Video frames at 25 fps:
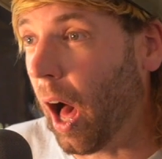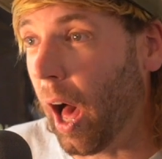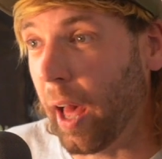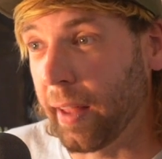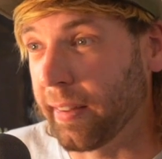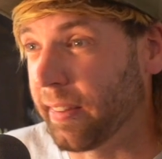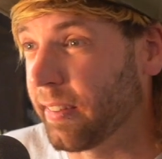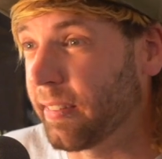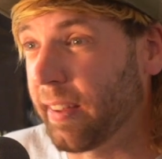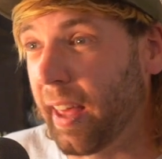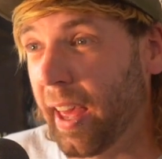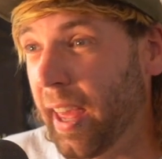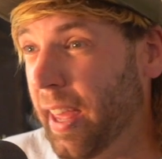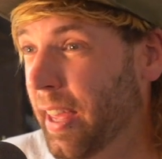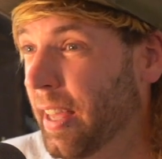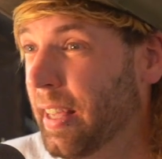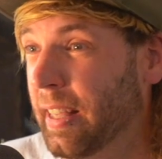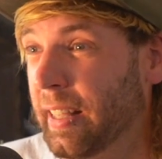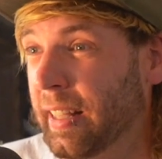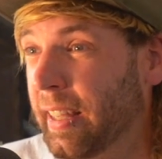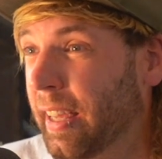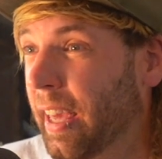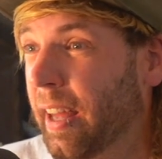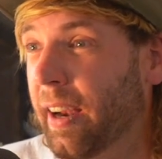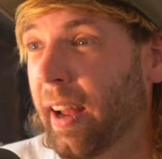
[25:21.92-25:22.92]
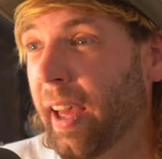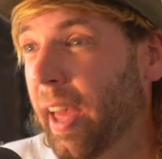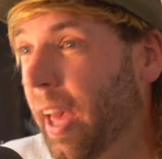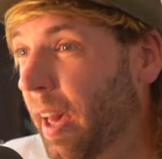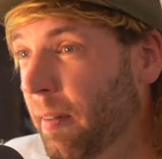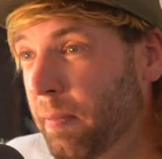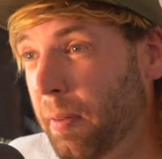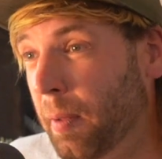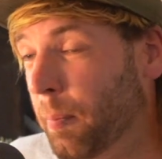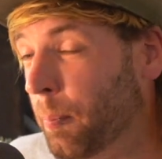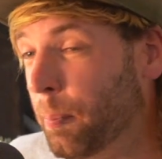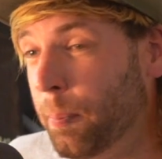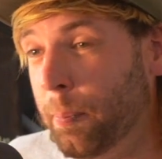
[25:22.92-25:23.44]
say, can I
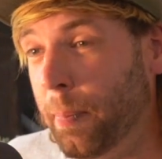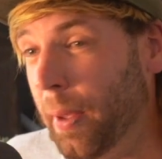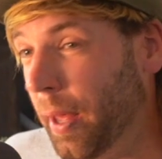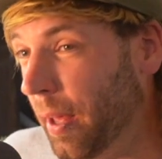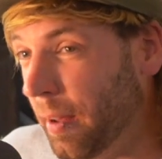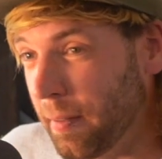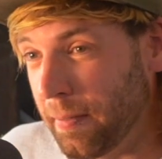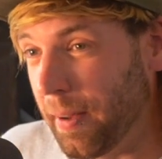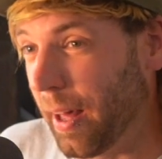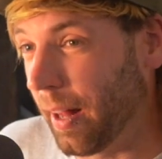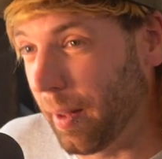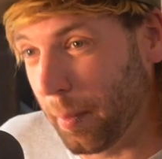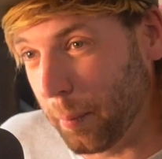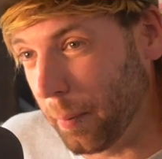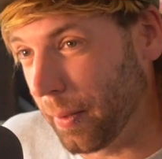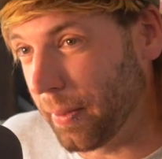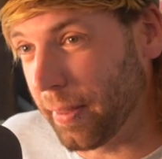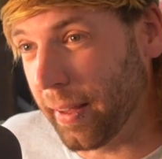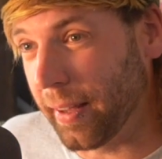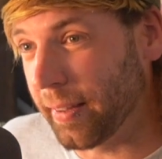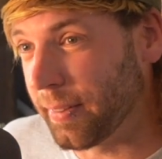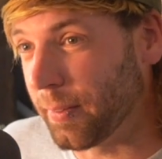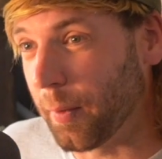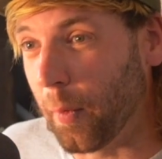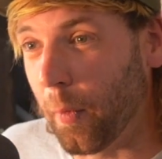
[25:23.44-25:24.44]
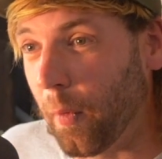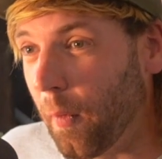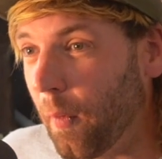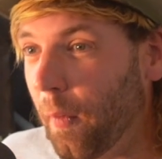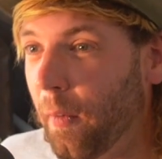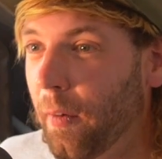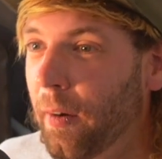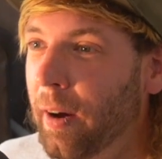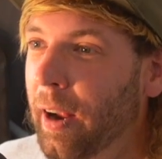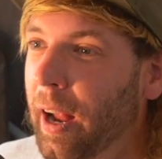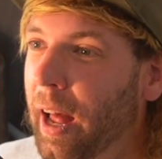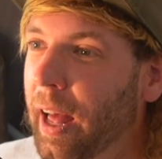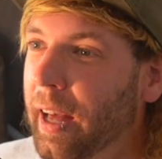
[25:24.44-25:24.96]
have a bit of help with this,
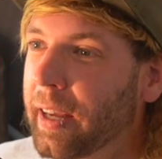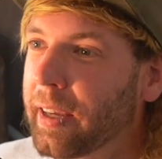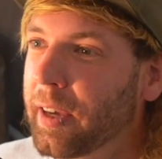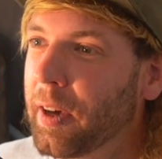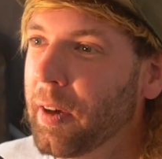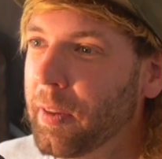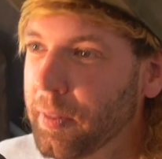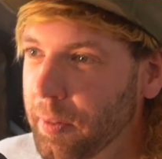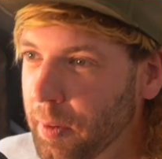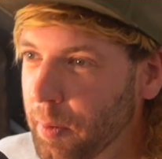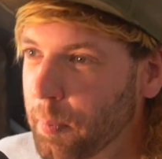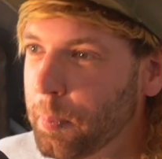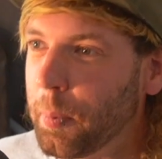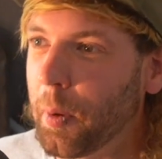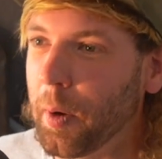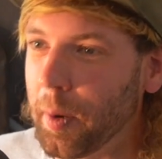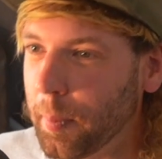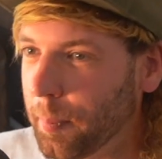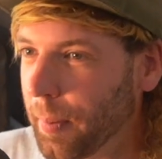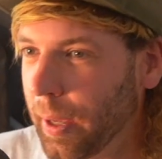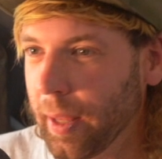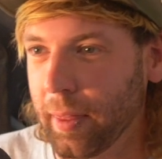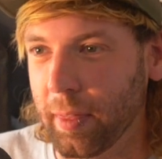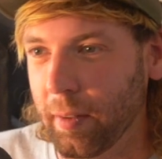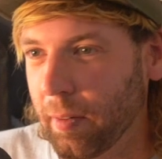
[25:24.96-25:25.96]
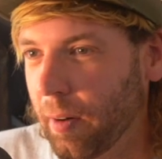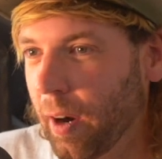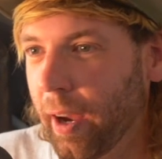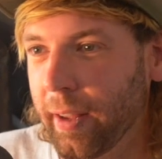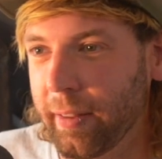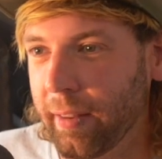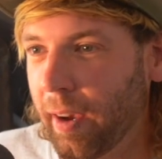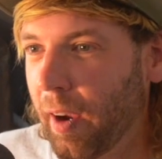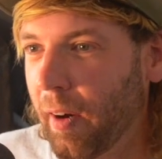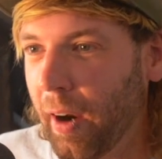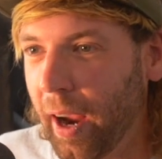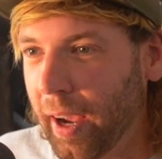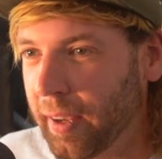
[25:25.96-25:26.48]
or could you point me in the right
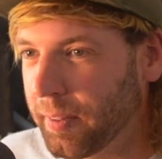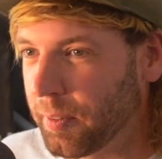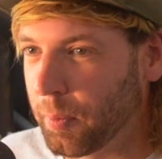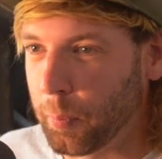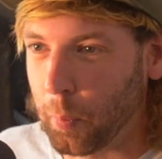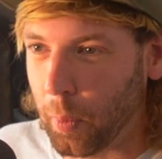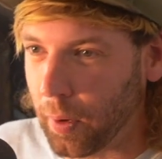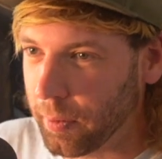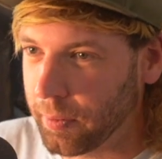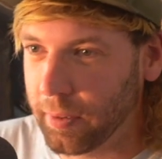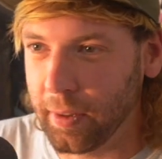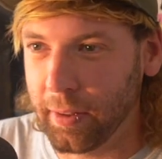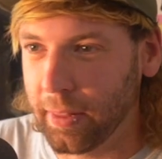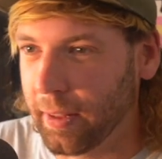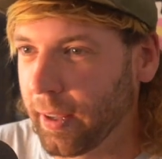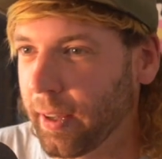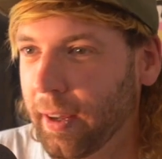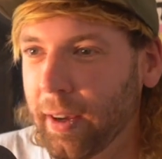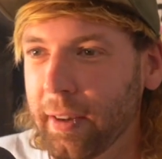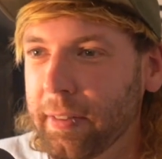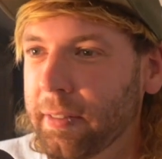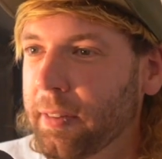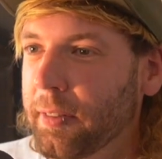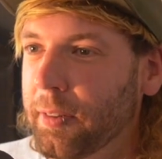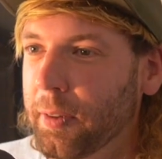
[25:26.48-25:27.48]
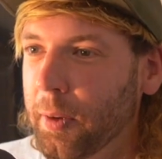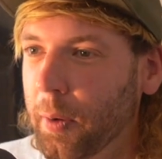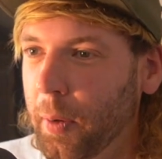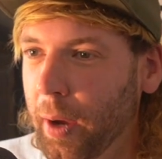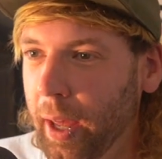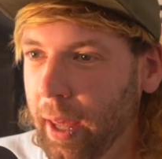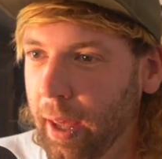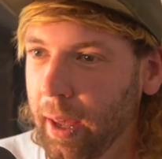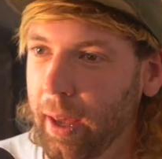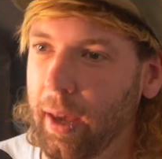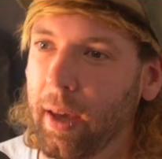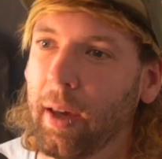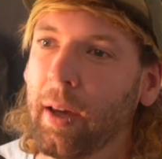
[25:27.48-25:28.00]
direction? What do you think I should do
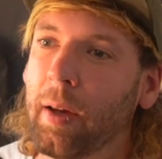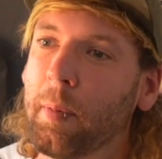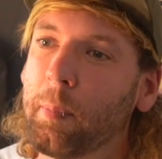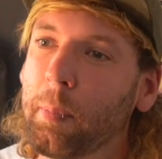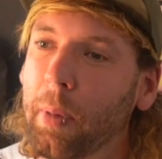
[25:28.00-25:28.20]
here?